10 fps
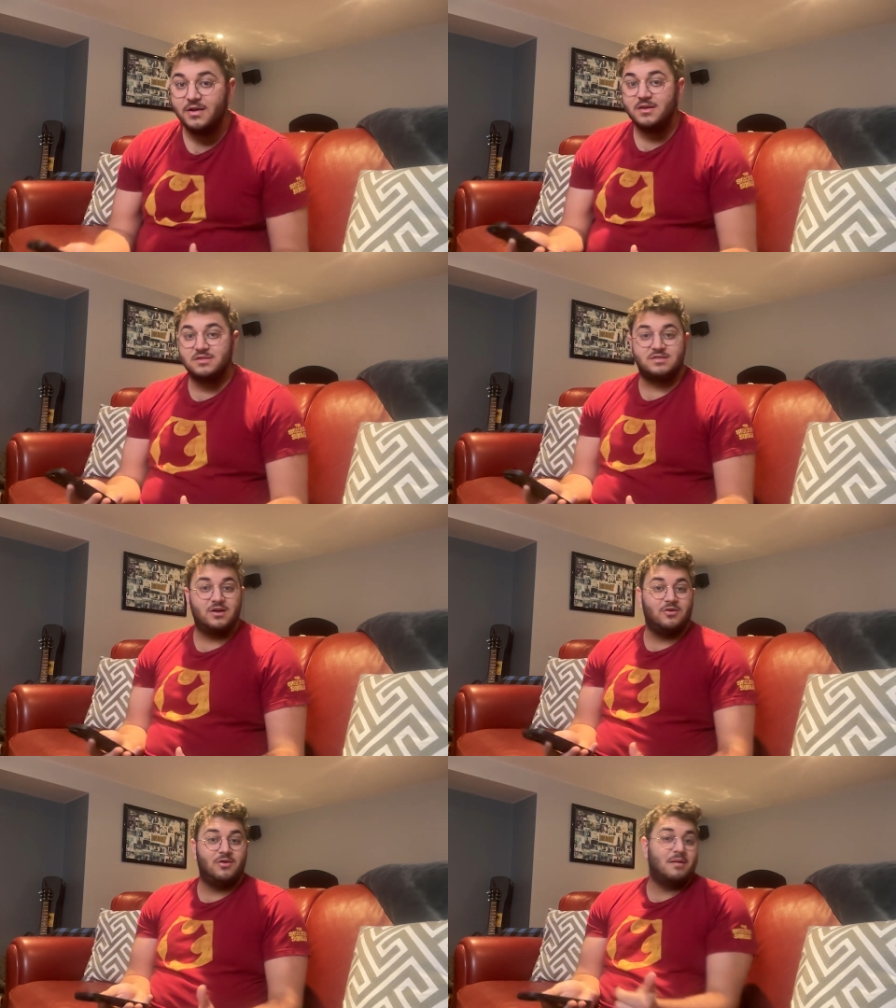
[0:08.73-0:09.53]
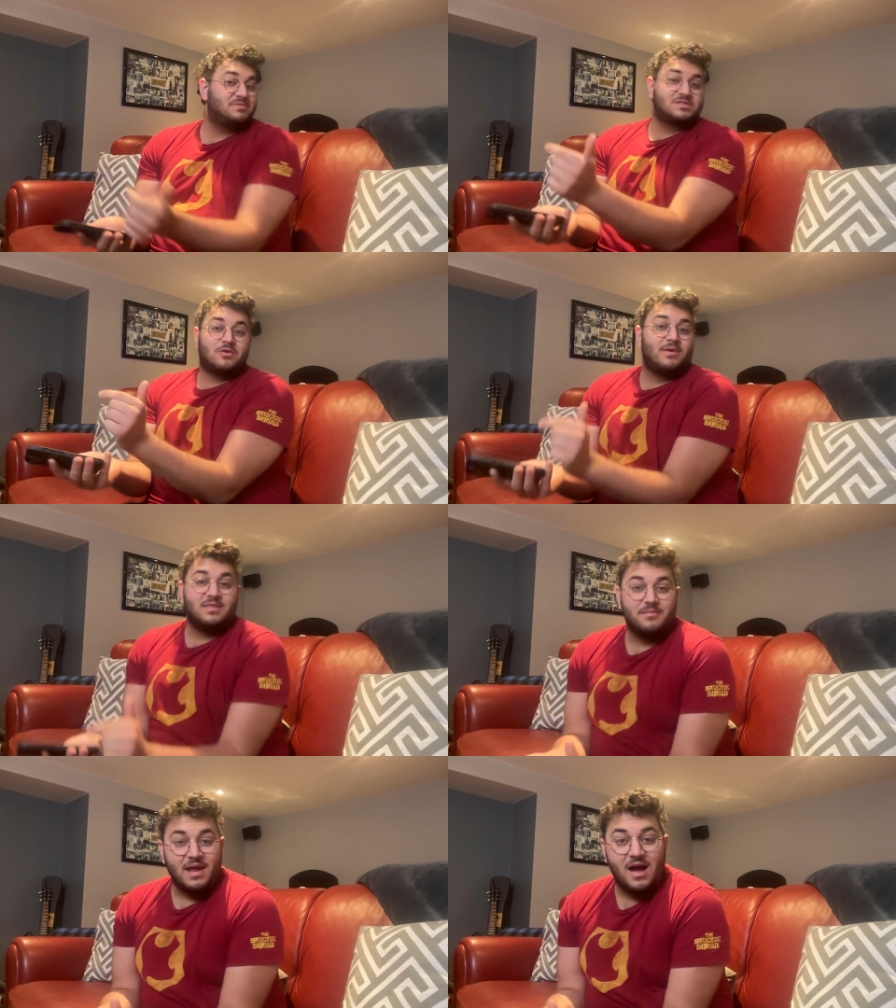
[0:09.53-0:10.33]
So I'm just going to read
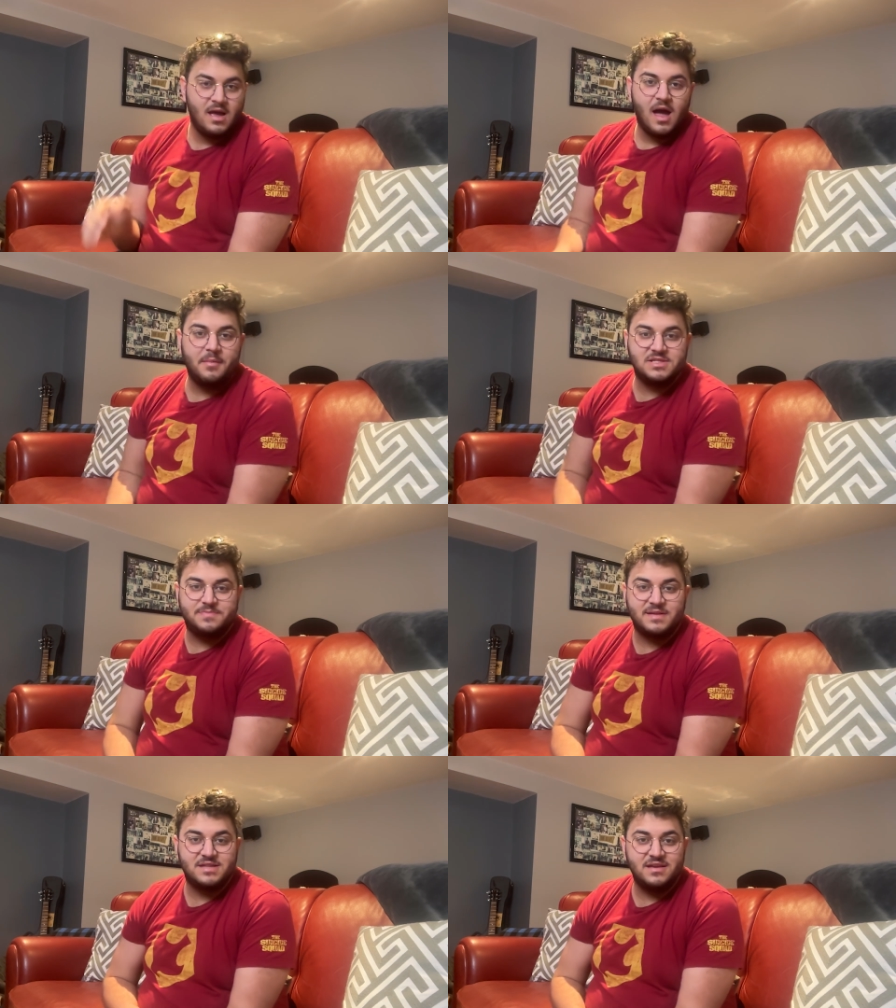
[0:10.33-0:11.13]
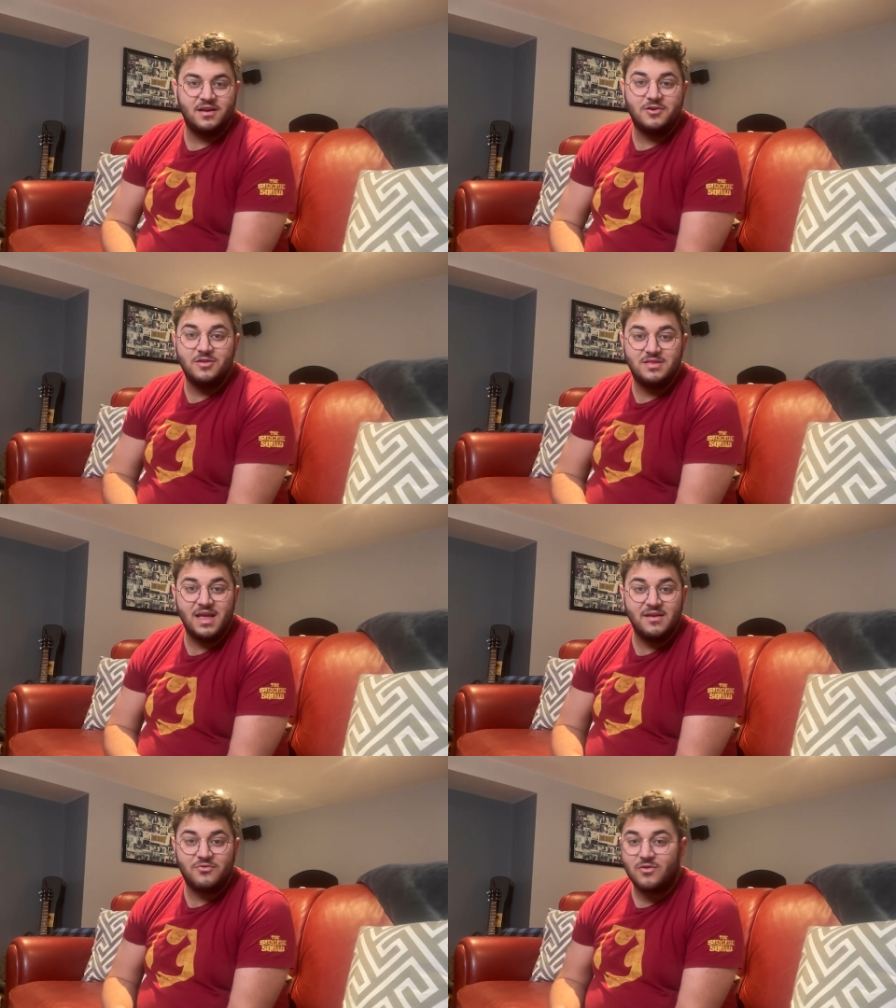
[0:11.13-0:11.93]
them now. I'm expecting a good
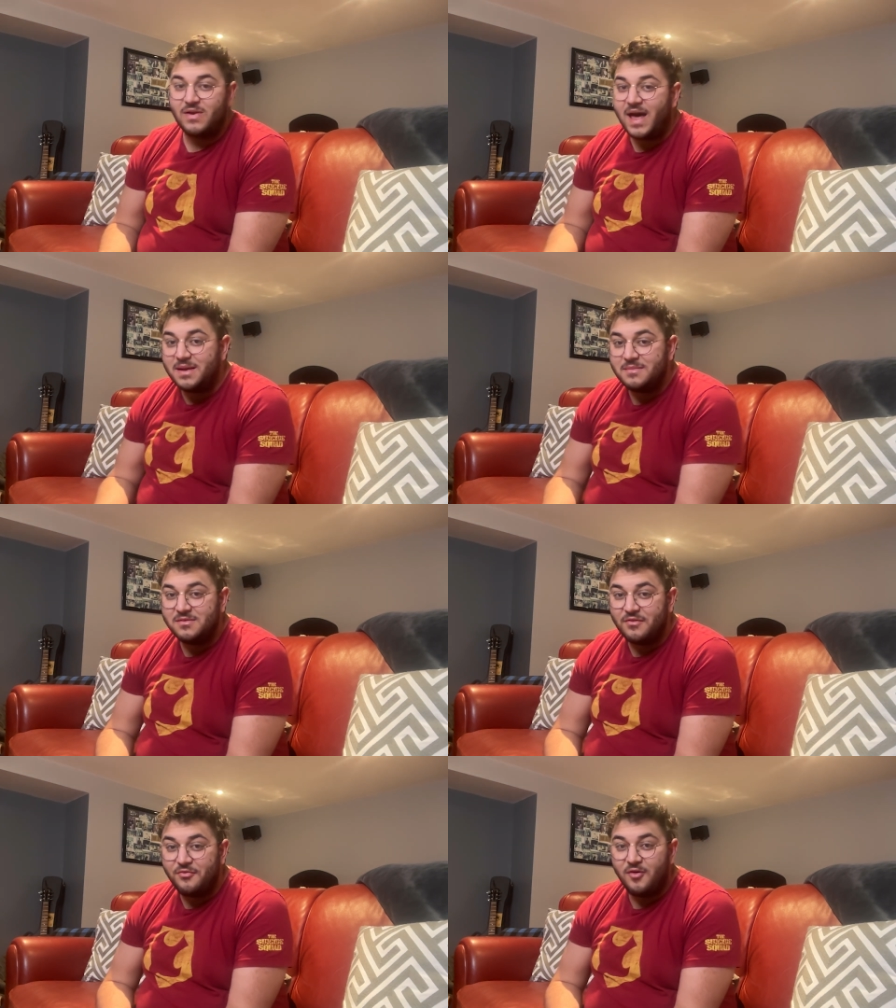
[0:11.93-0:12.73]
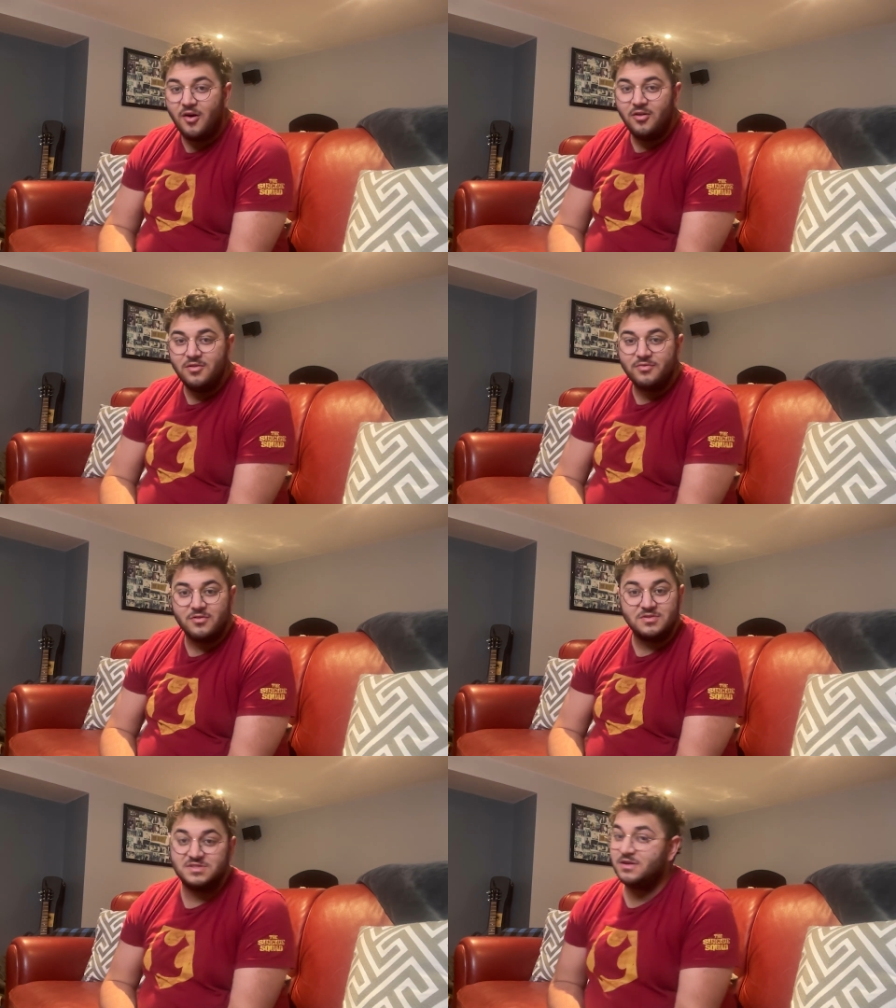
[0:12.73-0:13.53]
day for Anatomy of a Fall for
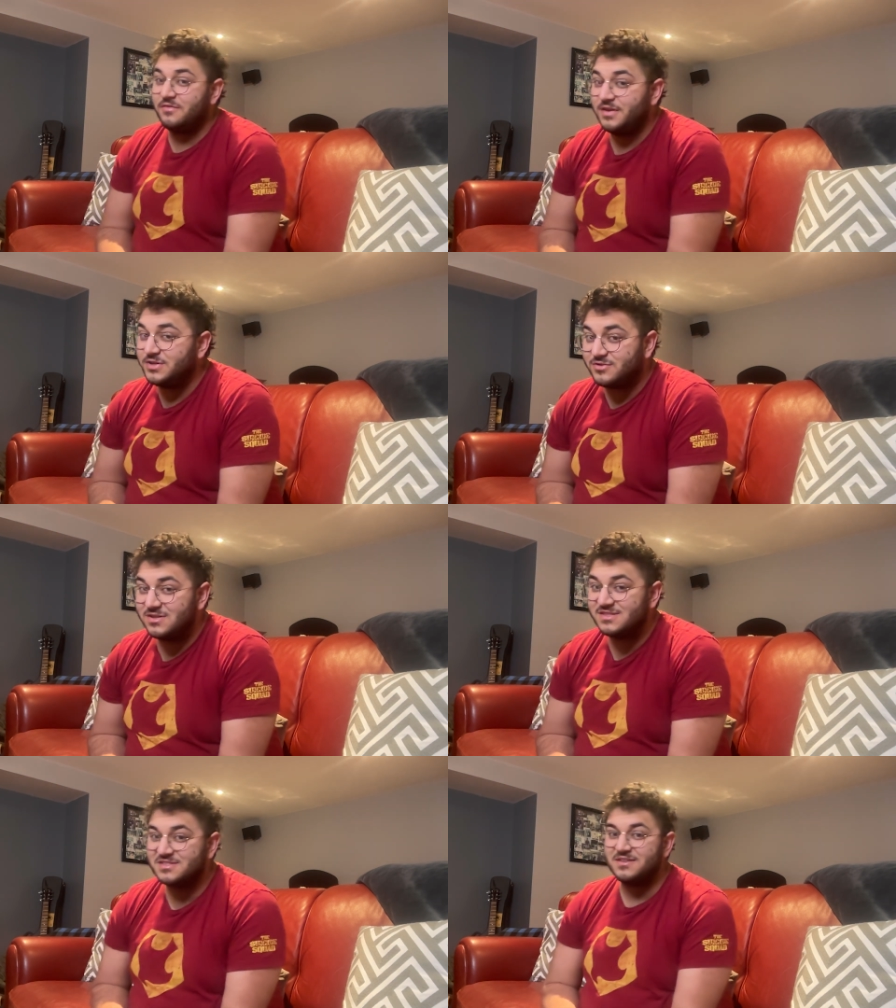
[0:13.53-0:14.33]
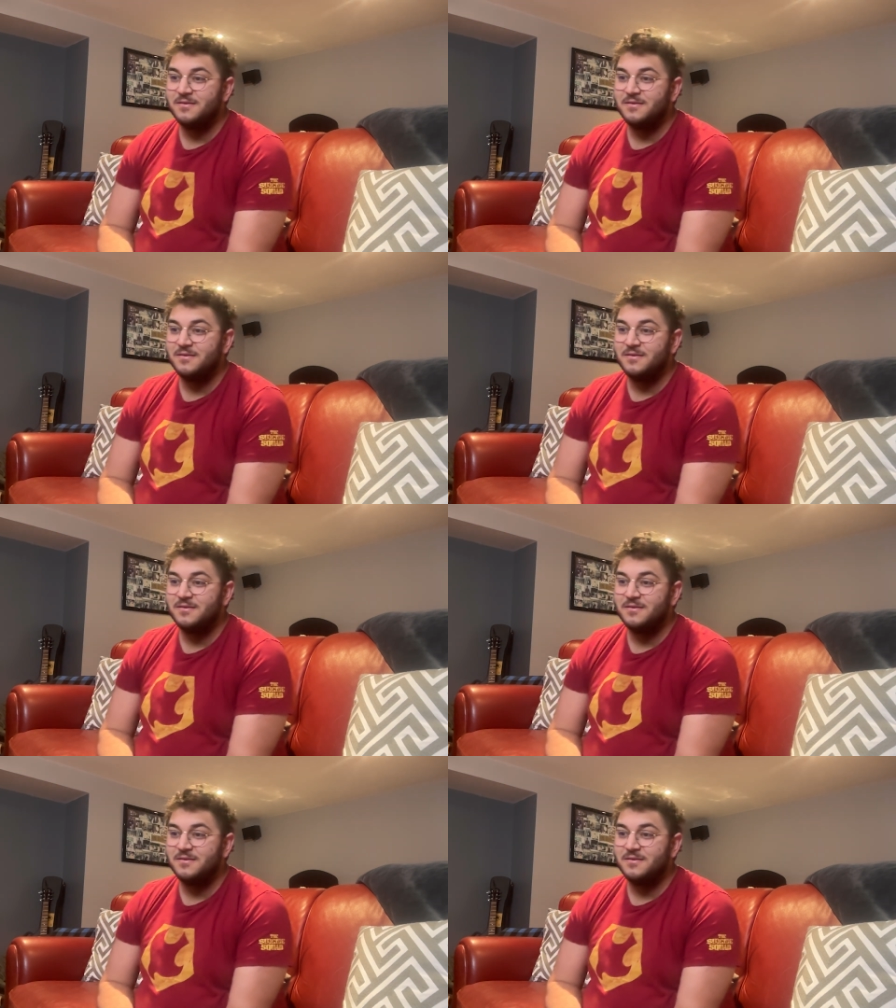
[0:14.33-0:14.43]
the Zone of Interest.